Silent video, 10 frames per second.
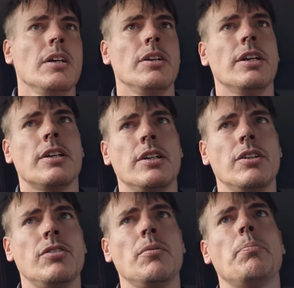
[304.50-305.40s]
the
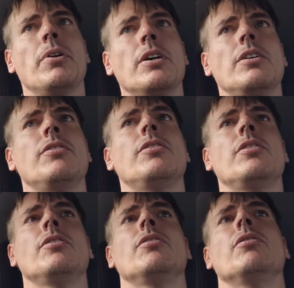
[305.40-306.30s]
ignition parts,
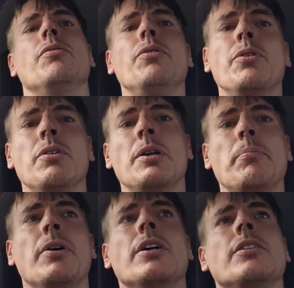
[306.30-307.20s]
so the fueling
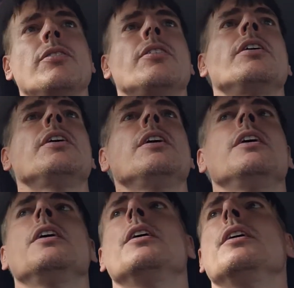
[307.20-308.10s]
parts,
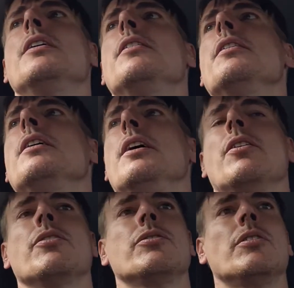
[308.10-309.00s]
and
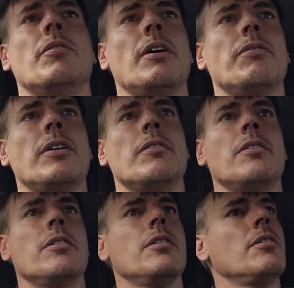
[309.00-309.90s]
also the rev
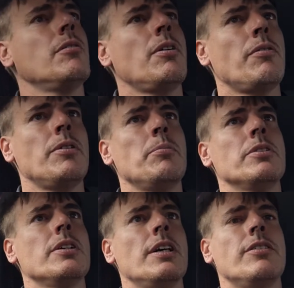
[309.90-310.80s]

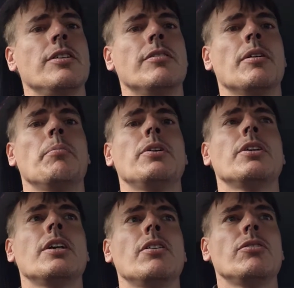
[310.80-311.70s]
limiter, etc. But you
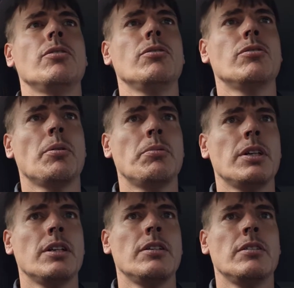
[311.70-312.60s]
can also do something
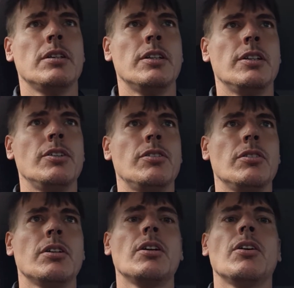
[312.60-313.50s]
in addition.
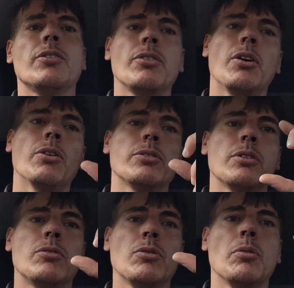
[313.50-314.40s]
You can also alter the
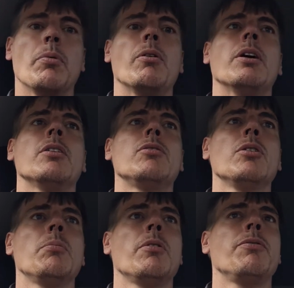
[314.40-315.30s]
turbo, and the
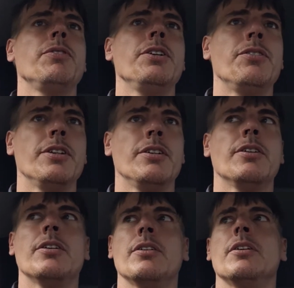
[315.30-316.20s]
turbo feeds in
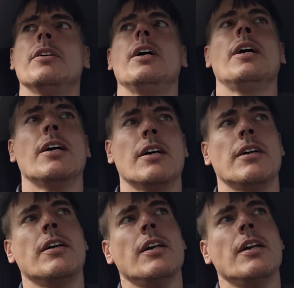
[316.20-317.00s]
the air.